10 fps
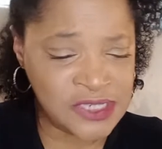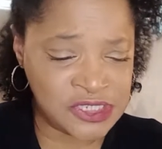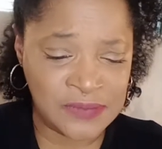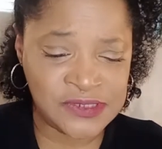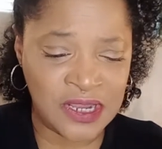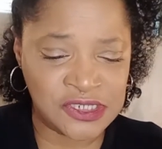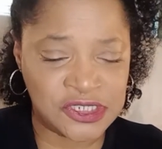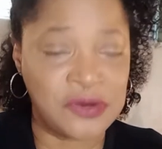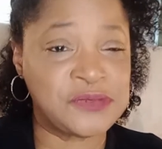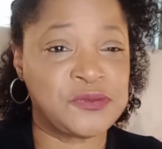she comes out of the
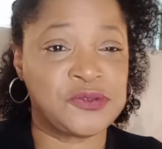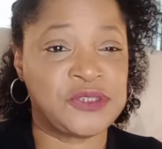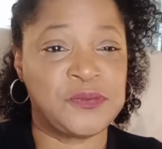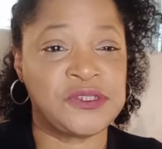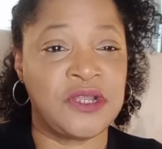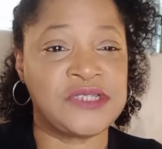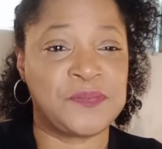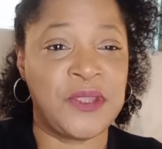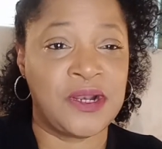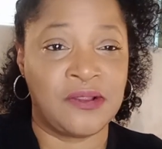shower and she puts on this
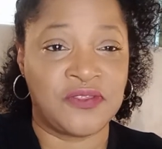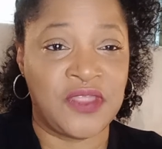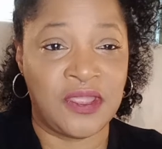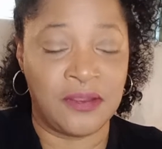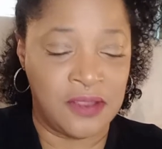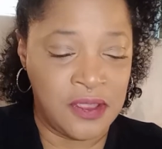pink little thing,